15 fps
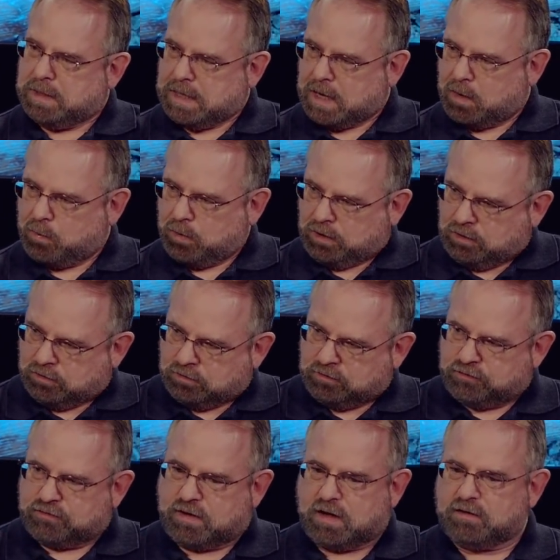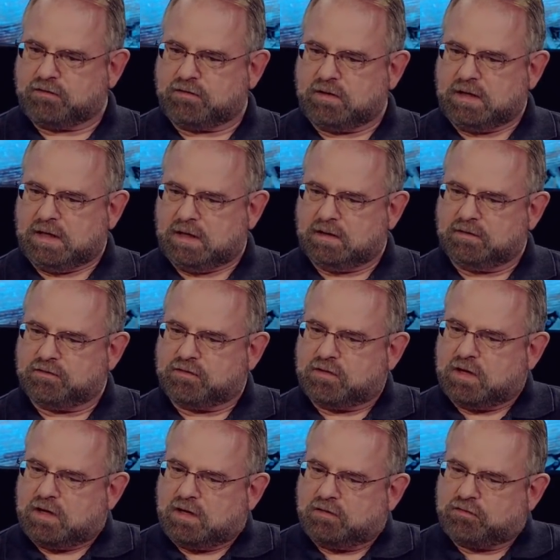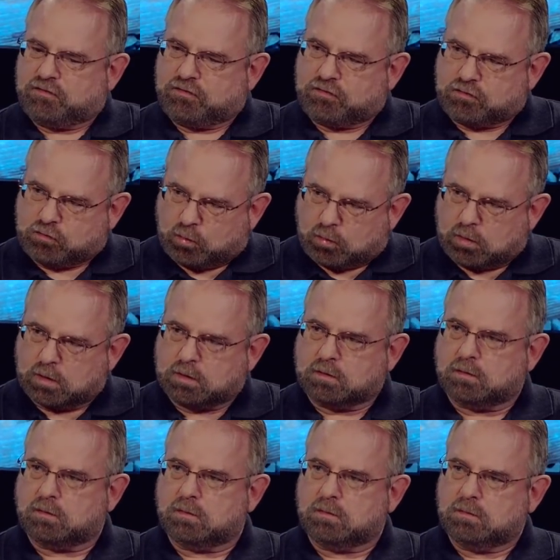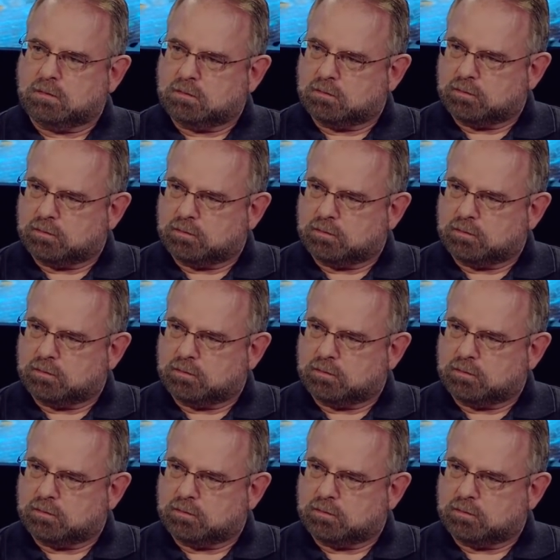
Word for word: now what you're discussing is the historical